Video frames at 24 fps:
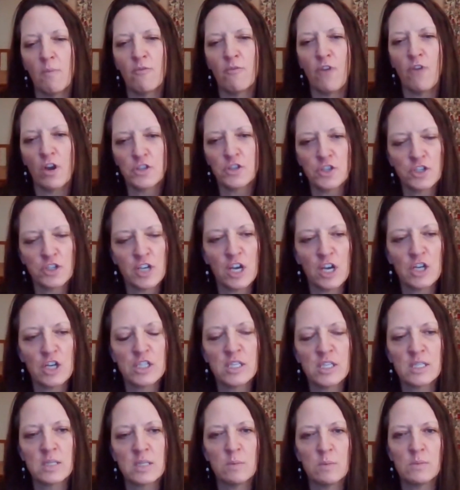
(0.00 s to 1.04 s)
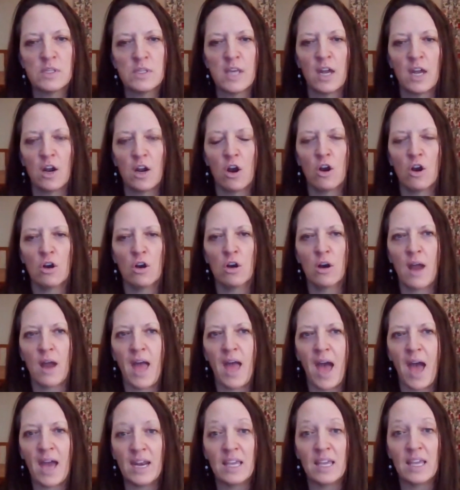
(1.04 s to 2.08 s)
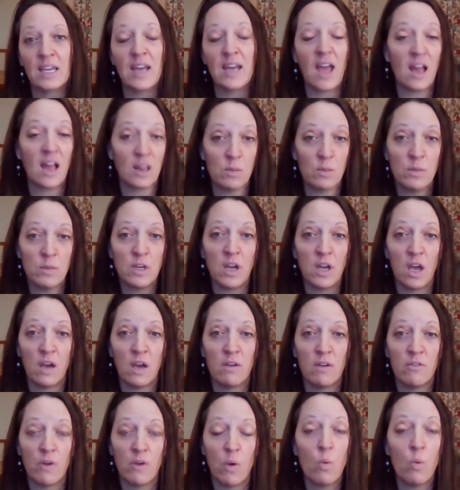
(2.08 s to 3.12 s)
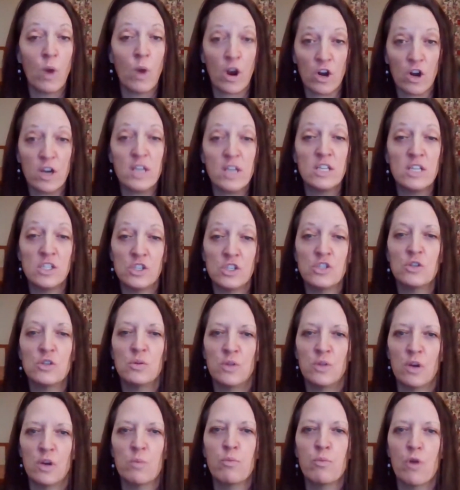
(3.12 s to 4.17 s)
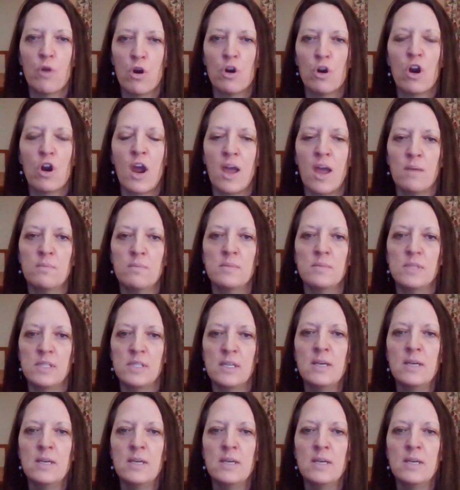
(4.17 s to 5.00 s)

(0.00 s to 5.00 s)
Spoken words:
foster care systems that are adding an element of awareness to their programs.